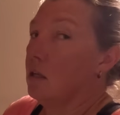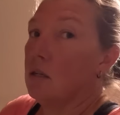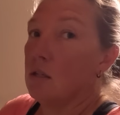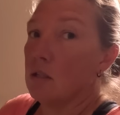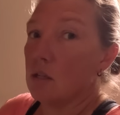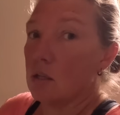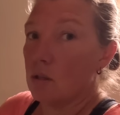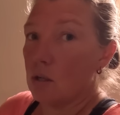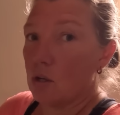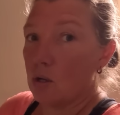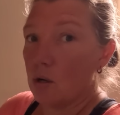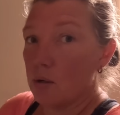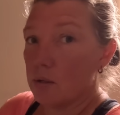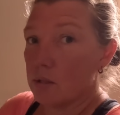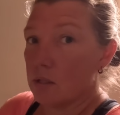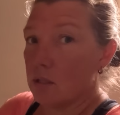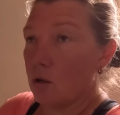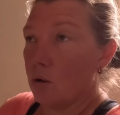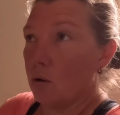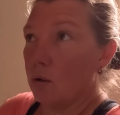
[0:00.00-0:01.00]
So the
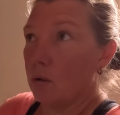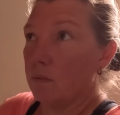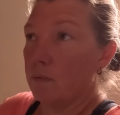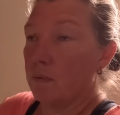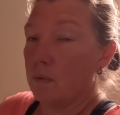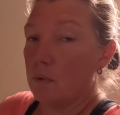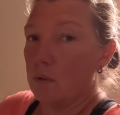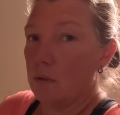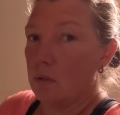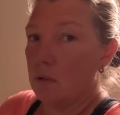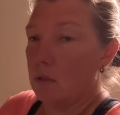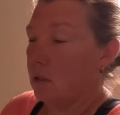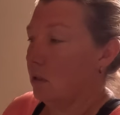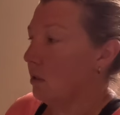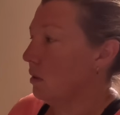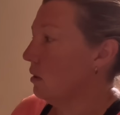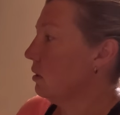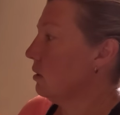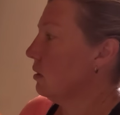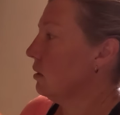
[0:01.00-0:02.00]
cost of
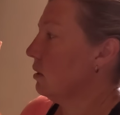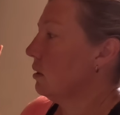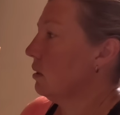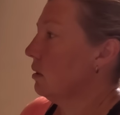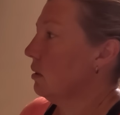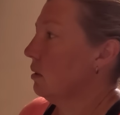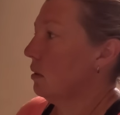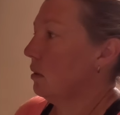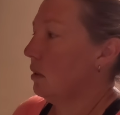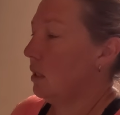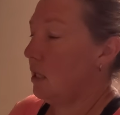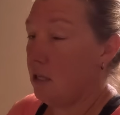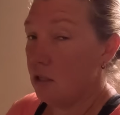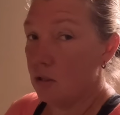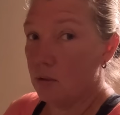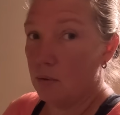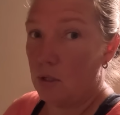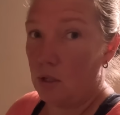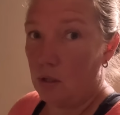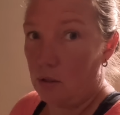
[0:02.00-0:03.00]
the
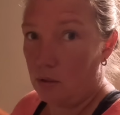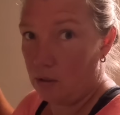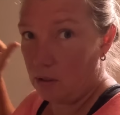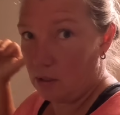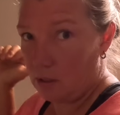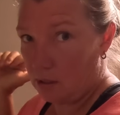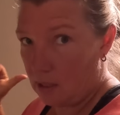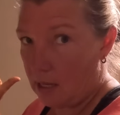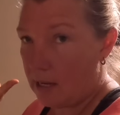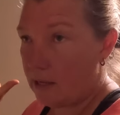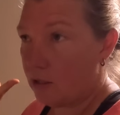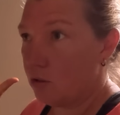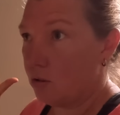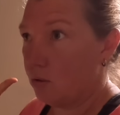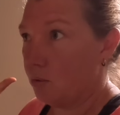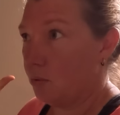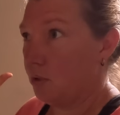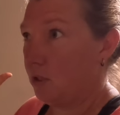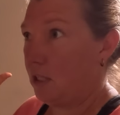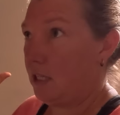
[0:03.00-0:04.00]
indoor unit, the
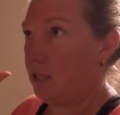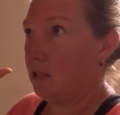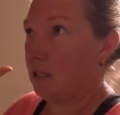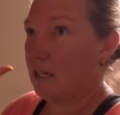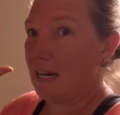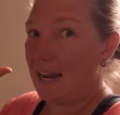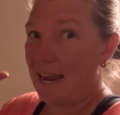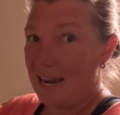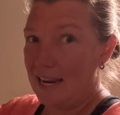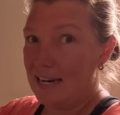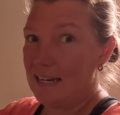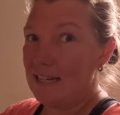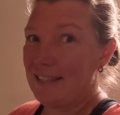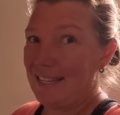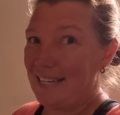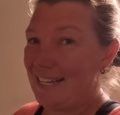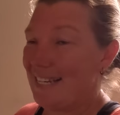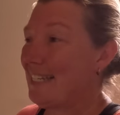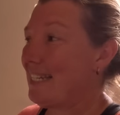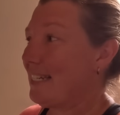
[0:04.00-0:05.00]
outdoor unit, and
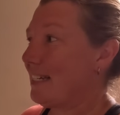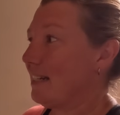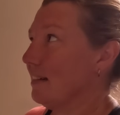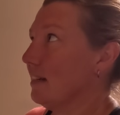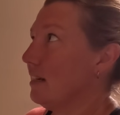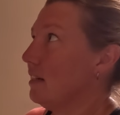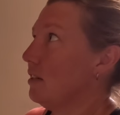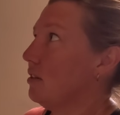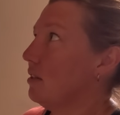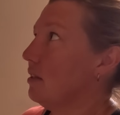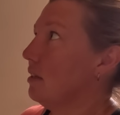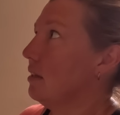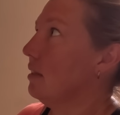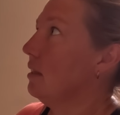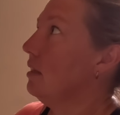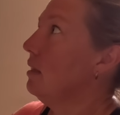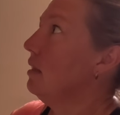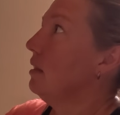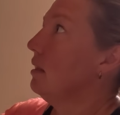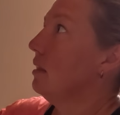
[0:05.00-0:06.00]
the
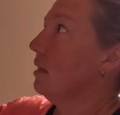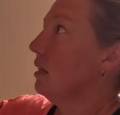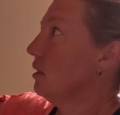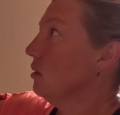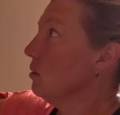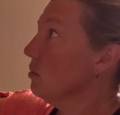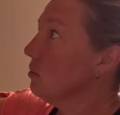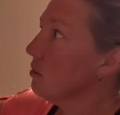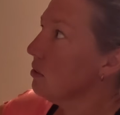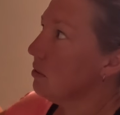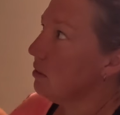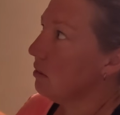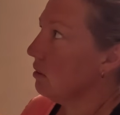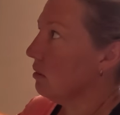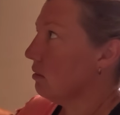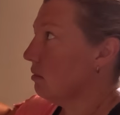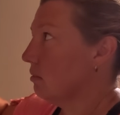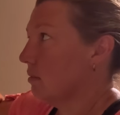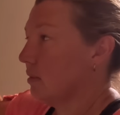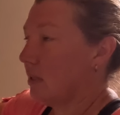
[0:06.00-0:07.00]
installation and all of
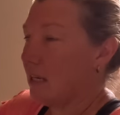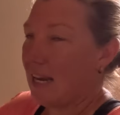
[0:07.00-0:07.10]
the